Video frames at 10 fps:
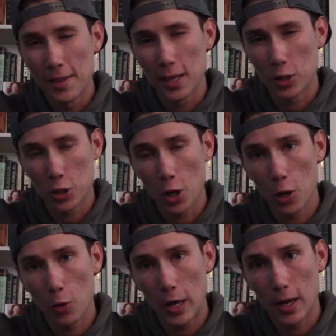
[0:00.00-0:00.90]
that
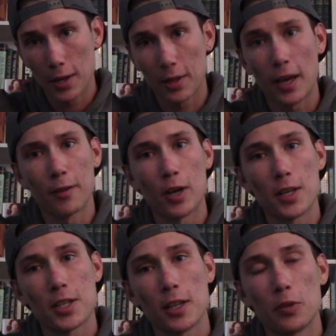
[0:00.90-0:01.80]
show the kind of
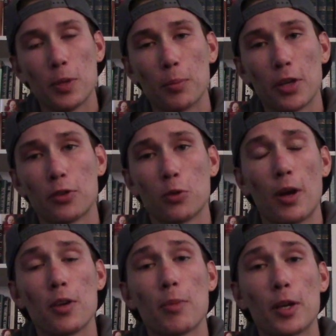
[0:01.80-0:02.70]
content that's being placed
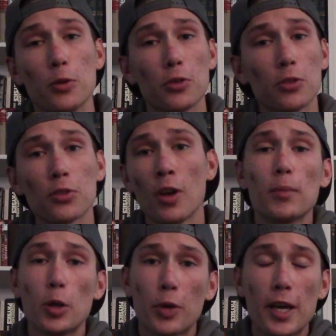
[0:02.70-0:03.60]
around it by users,
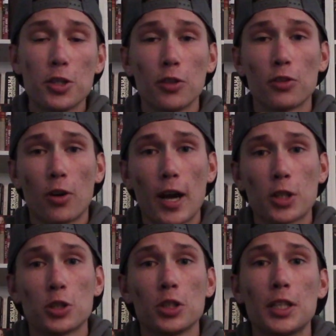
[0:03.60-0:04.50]
locations are
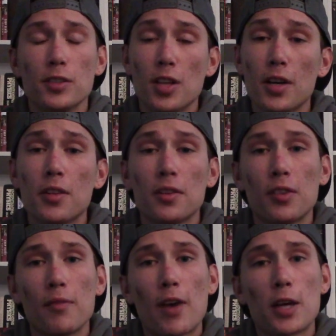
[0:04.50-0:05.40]
actually done in the
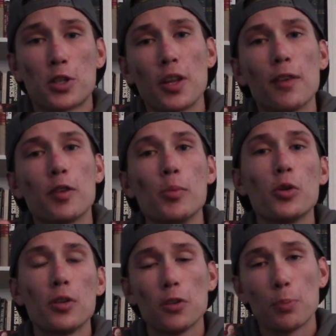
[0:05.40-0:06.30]
same fashion. They have
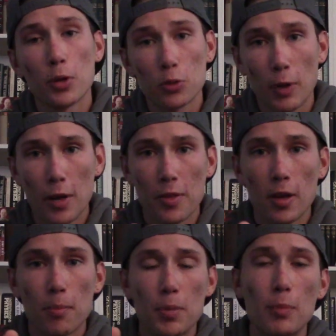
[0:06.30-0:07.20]
communities built around
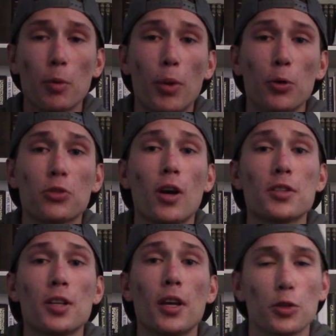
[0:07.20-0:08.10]
them, people post
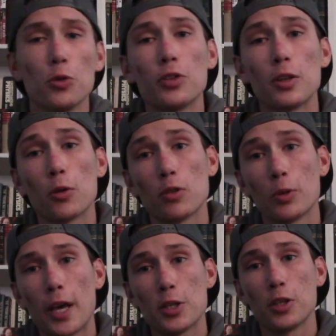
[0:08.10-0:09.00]
content. Using those
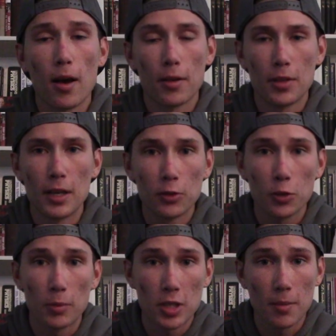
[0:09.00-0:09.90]
locations, the
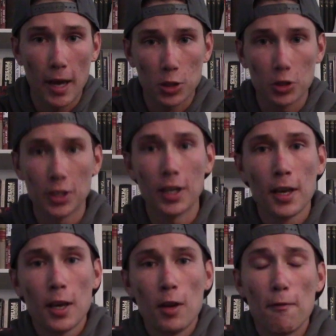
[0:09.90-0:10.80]
Instagram team actually
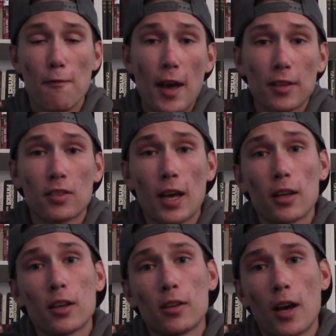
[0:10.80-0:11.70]
vets that
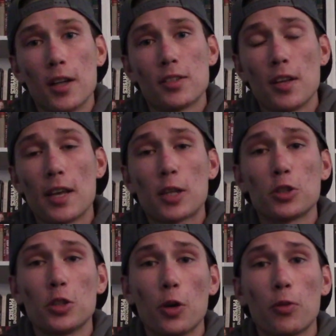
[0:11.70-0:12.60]
content. They
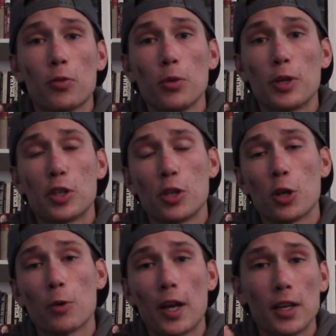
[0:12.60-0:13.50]
actually go through and
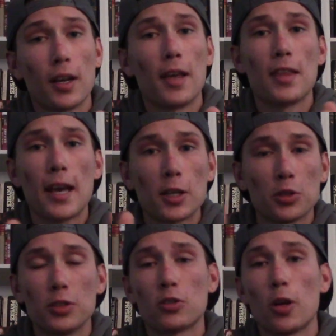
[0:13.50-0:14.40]
curate it, and they
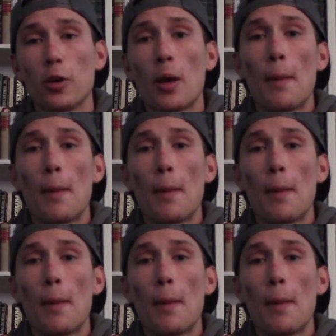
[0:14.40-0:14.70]
actually start